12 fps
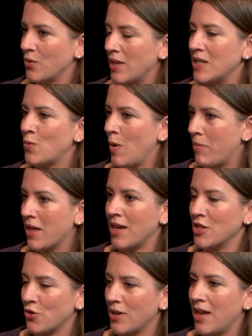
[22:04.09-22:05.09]
really sweep the
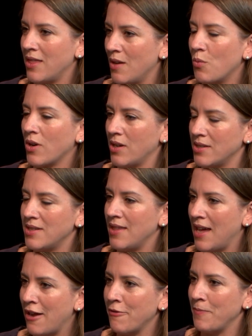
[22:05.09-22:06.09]
country. I think we're going to see
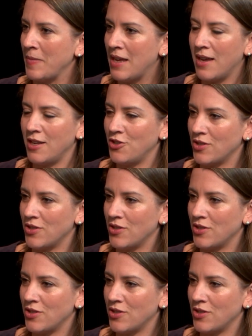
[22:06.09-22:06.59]
that in